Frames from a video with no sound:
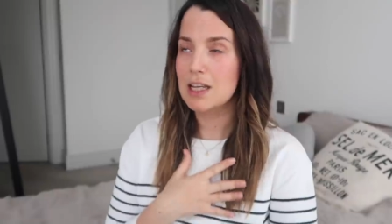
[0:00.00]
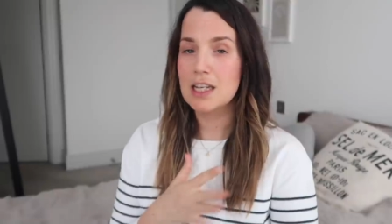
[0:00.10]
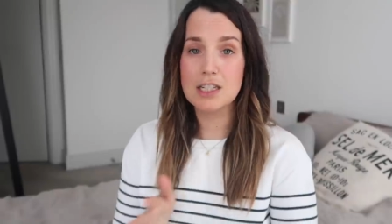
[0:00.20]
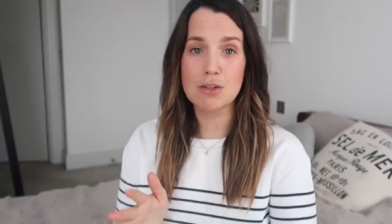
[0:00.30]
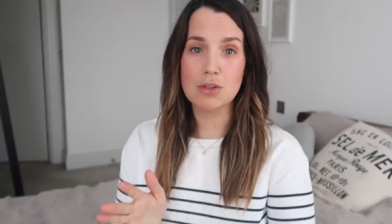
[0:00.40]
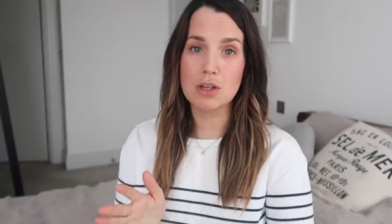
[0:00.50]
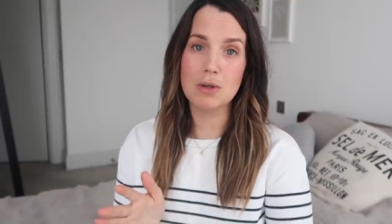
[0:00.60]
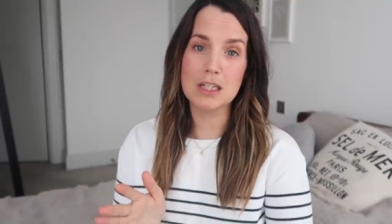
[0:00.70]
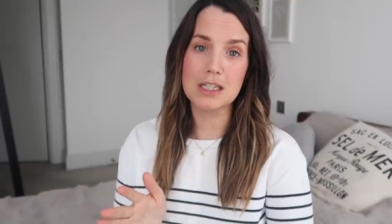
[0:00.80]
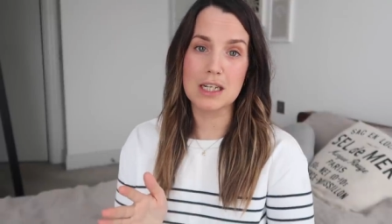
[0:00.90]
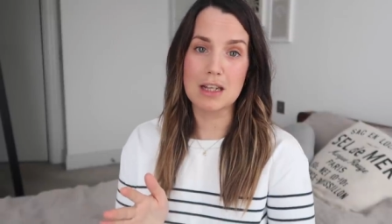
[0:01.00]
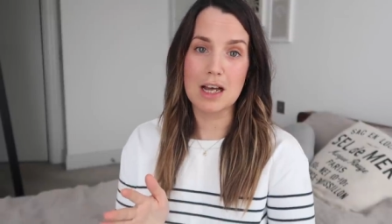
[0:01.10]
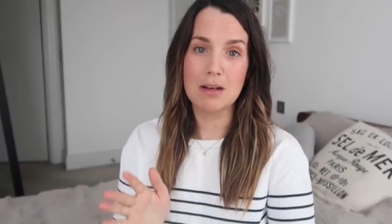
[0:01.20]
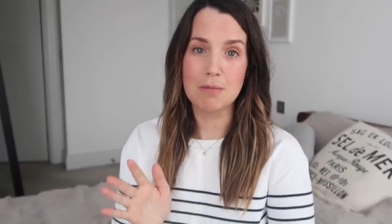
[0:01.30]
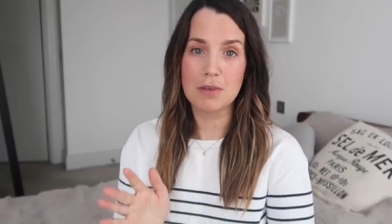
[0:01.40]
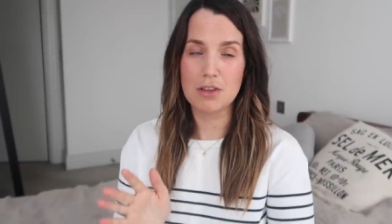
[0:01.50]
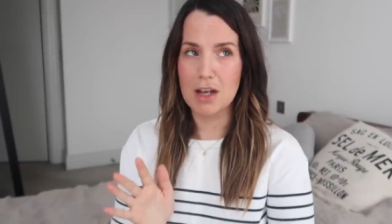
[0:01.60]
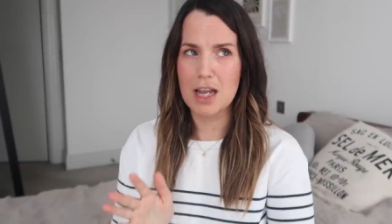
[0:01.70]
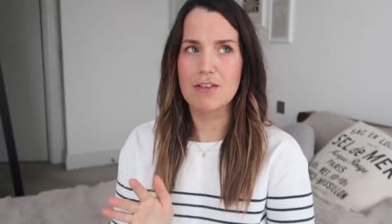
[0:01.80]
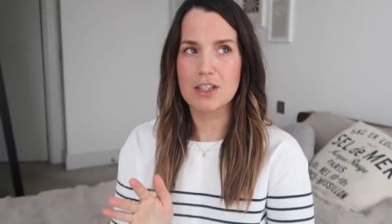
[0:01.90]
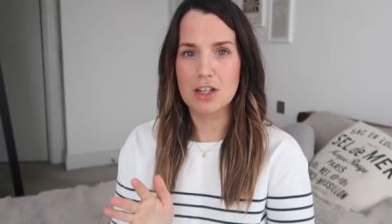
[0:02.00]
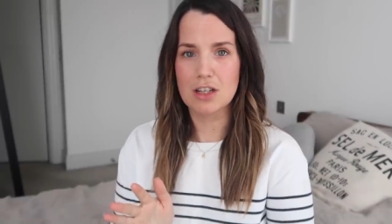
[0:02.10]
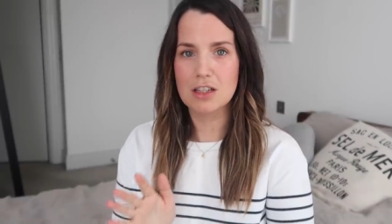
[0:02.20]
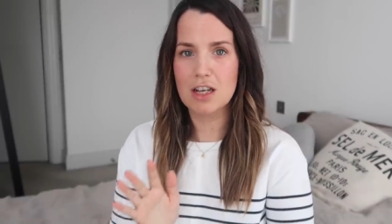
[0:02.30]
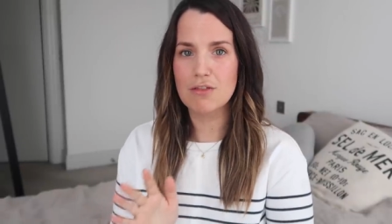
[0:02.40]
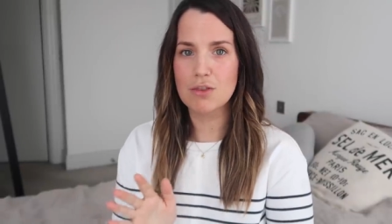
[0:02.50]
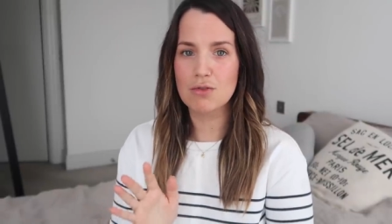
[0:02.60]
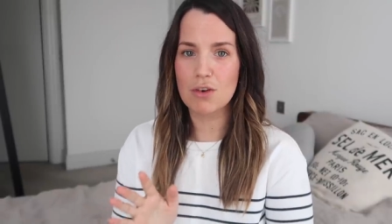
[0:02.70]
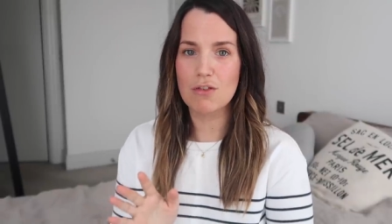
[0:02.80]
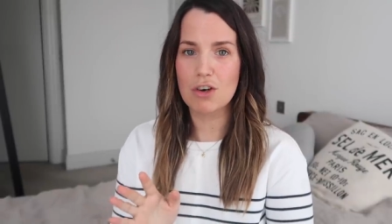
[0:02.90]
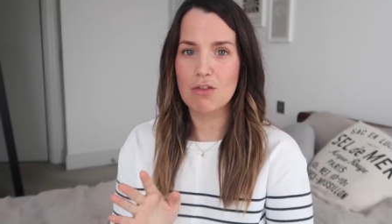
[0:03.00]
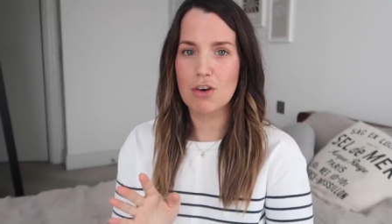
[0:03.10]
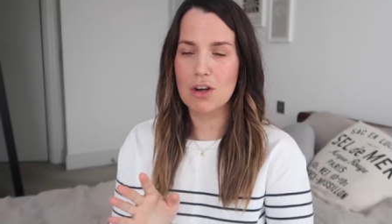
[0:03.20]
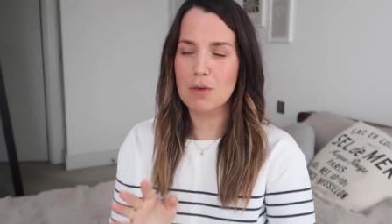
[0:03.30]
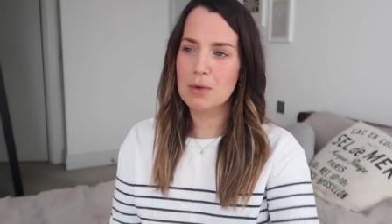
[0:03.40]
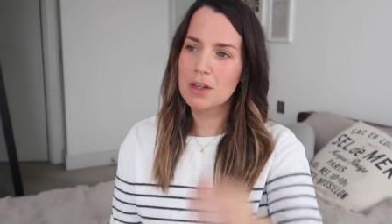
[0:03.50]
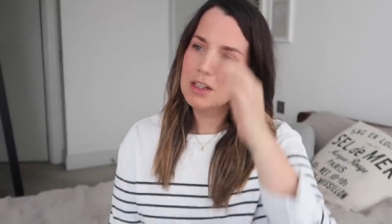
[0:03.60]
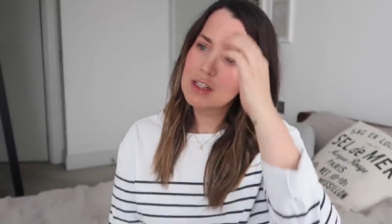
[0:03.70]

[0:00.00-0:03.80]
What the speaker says: That is still so weird to say that I have a son. That feels very, very grown up.